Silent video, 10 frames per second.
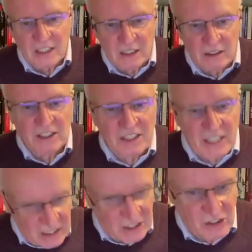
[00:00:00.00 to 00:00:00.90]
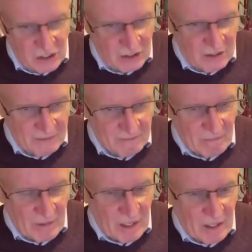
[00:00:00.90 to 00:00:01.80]
still a danger
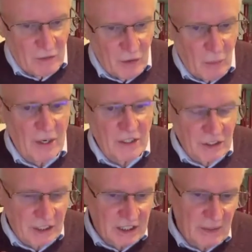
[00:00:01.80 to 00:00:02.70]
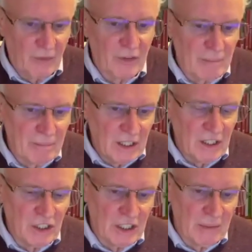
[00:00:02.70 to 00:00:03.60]
that when you see some of the
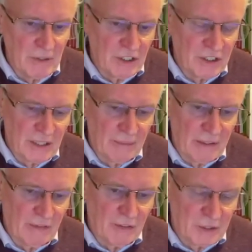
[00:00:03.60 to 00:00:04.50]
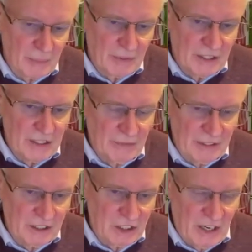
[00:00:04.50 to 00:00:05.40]
media images come out from some of the
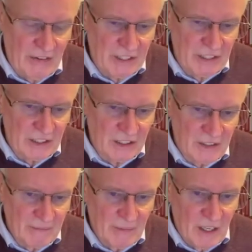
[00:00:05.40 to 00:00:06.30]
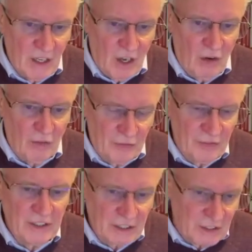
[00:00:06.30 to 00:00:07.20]
leading charities of
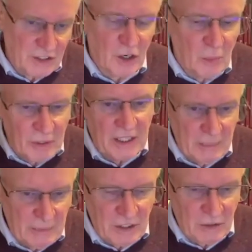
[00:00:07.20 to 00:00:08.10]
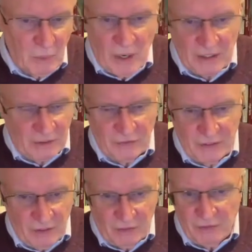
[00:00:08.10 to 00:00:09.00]
the dominant image of one
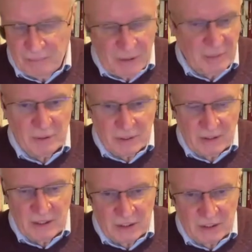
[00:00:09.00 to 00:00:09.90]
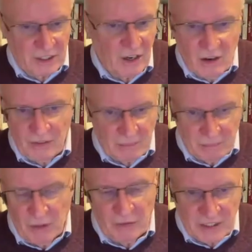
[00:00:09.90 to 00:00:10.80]
of people in starving
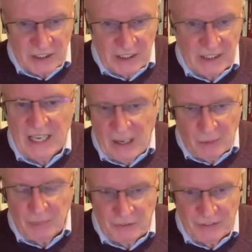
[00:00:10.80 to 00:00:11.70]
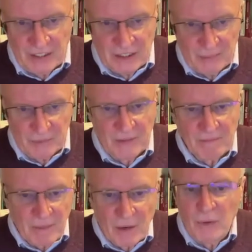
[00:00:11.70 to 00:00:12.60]
poverty and helpless victims,
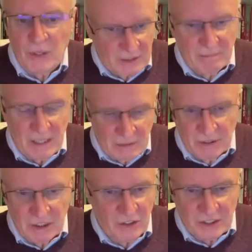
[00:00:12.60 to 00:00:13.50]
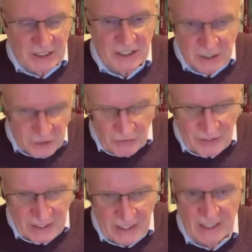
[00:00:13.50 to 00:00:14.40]
whereas the majority of that's not
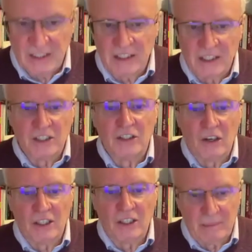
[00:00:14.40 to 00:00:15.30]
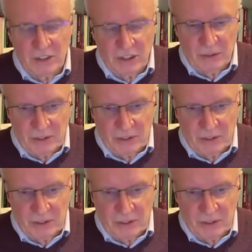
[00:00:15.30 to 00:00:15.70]
the case, and there's not an image I